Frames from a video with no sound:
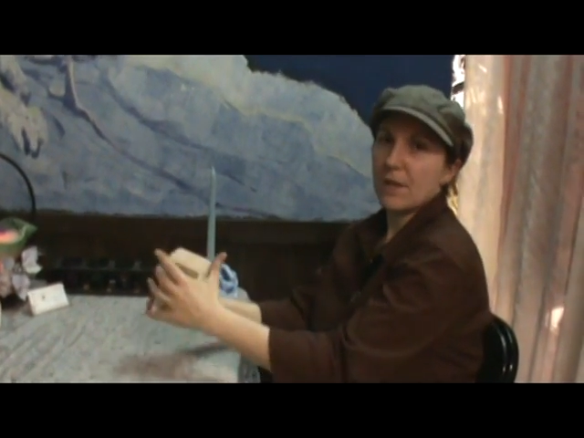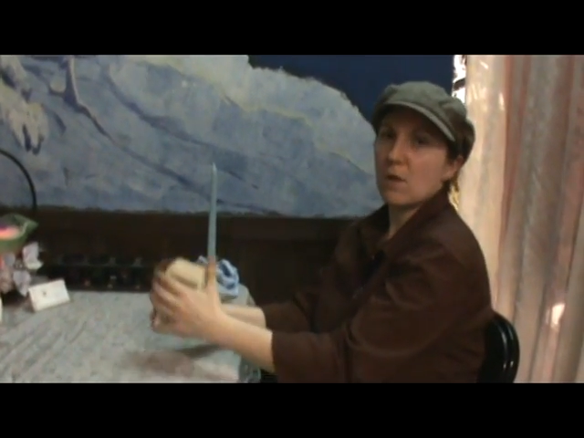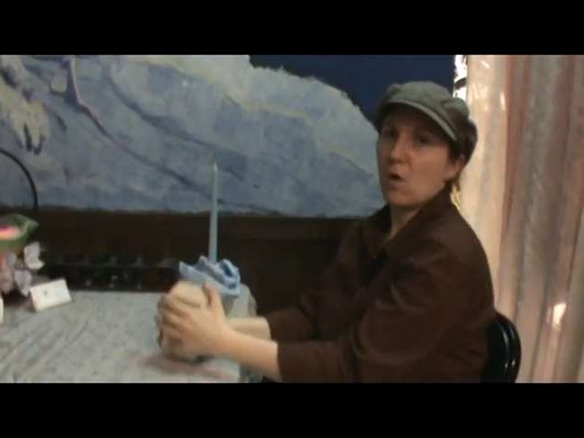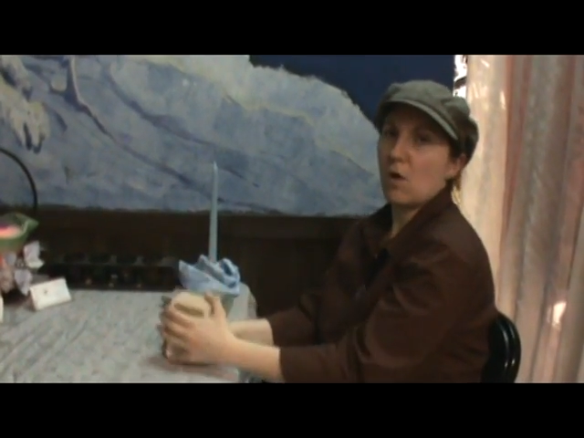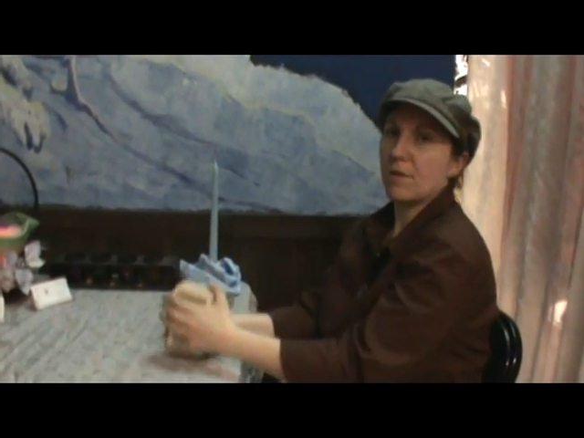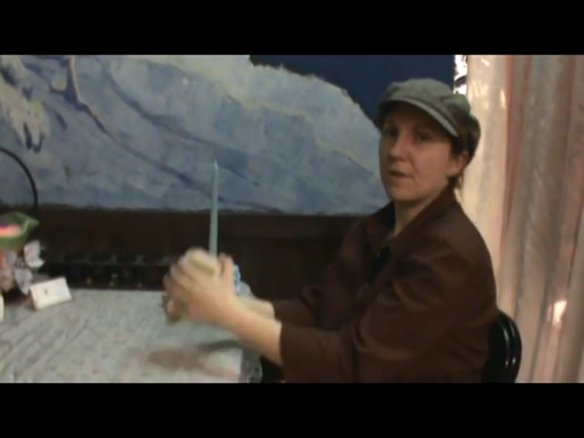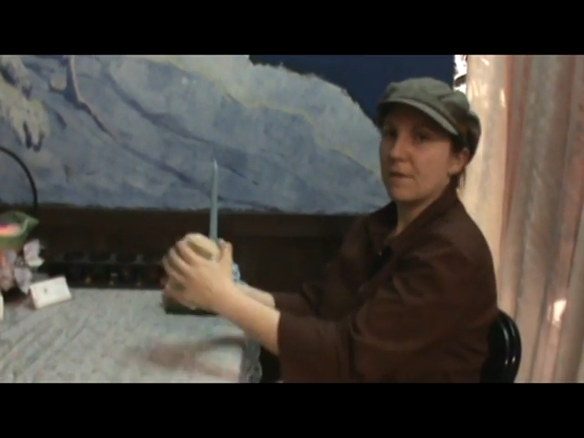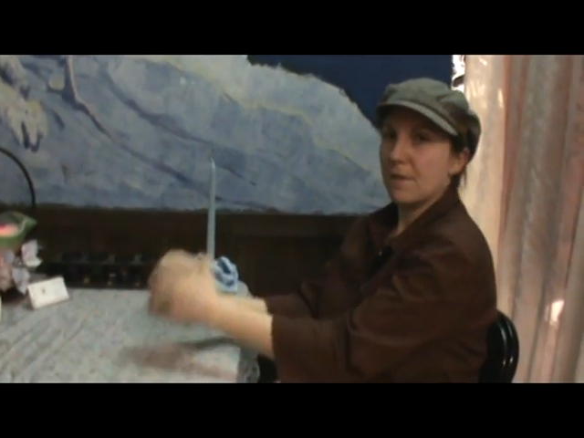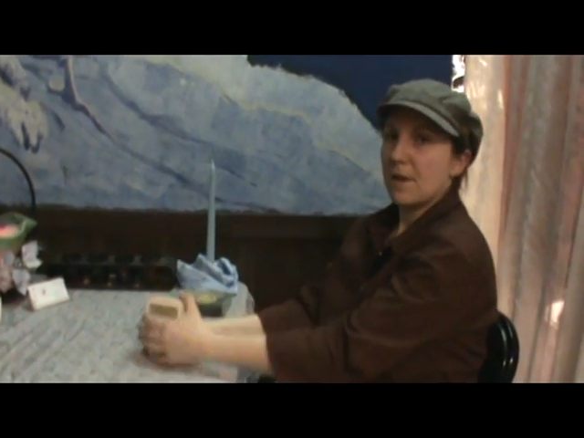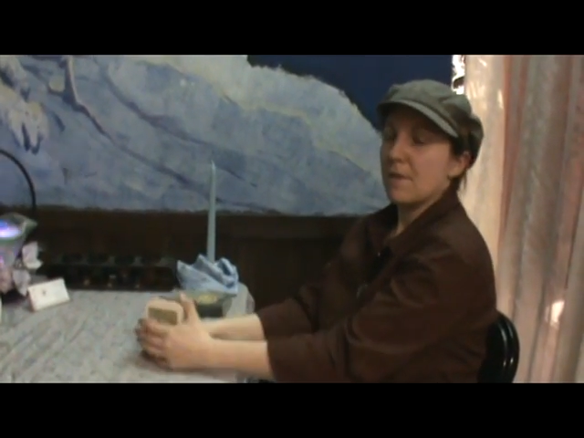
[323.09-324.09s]
called
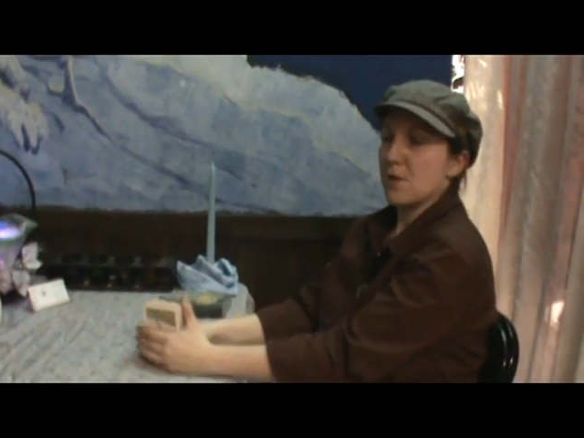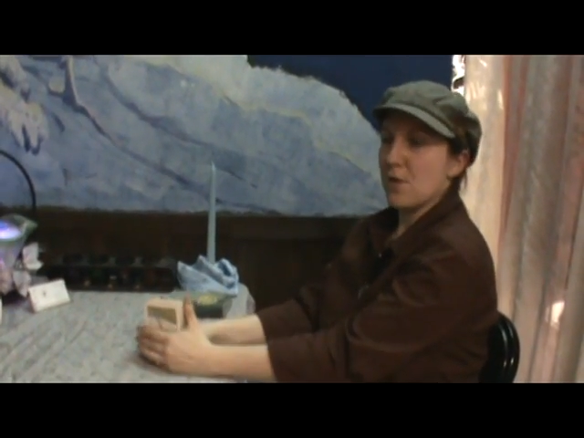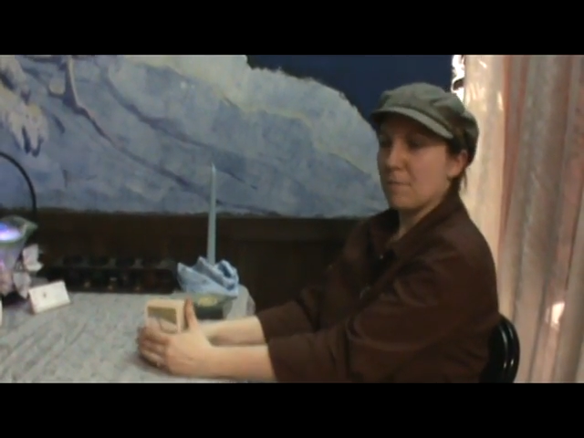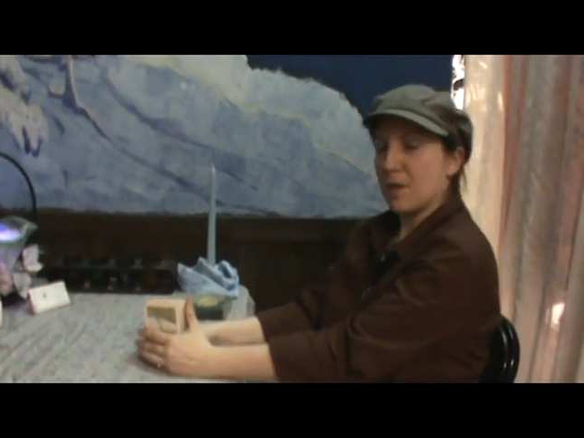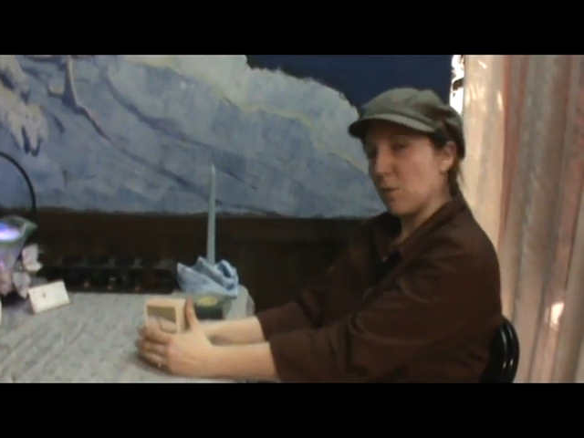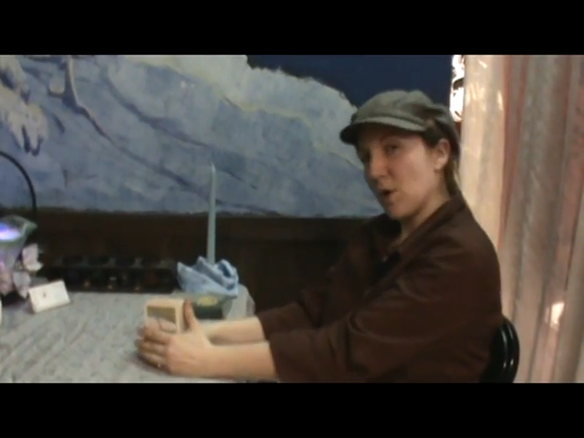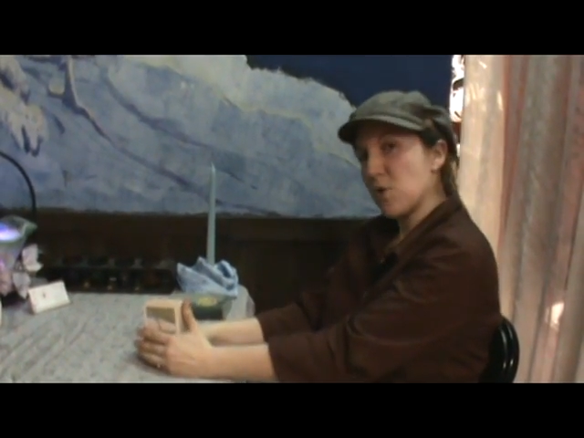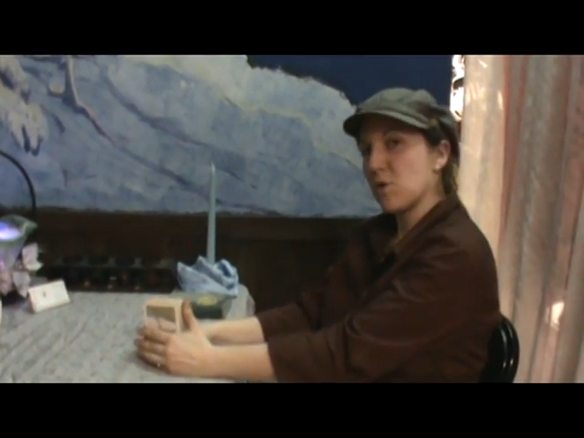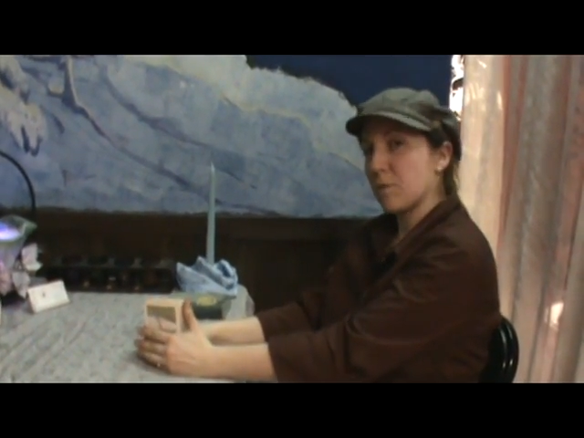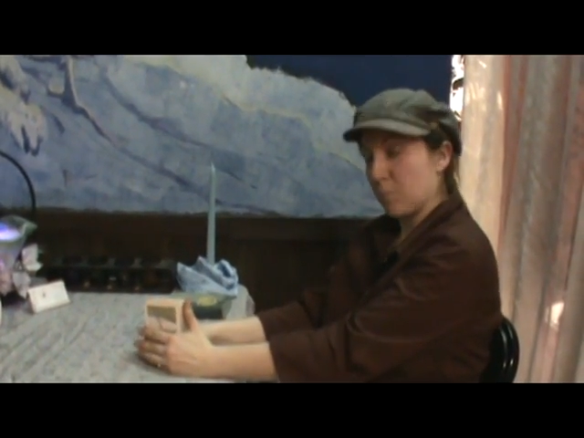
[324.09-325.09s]
the Gypsy
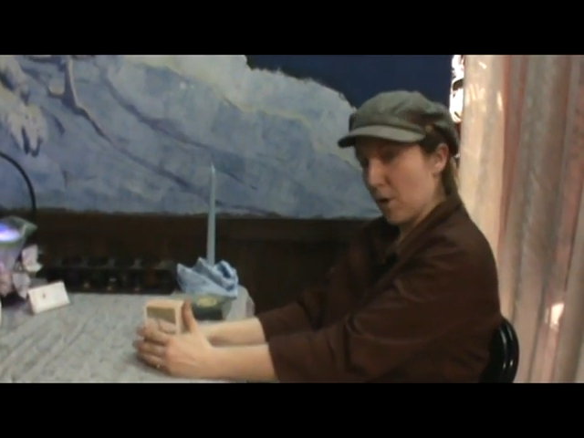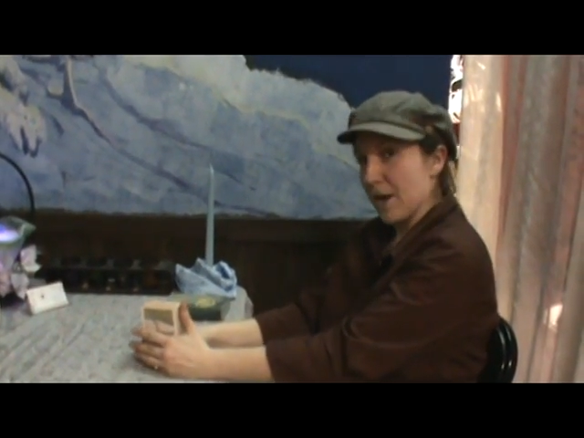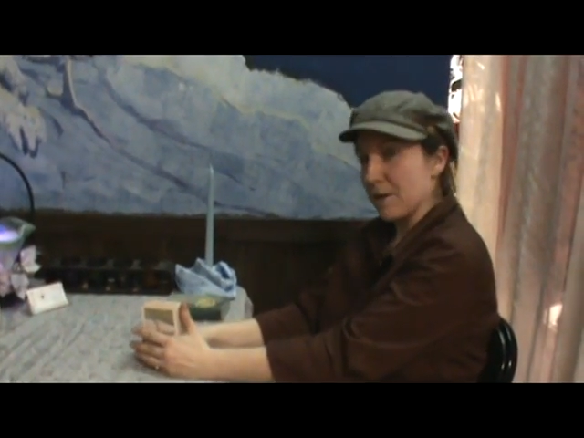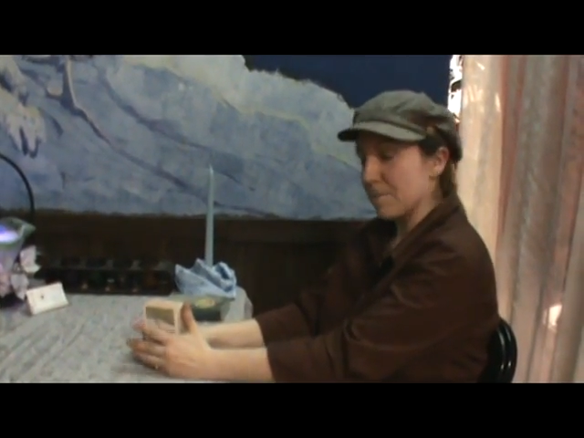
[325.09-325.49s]
Wish Spread.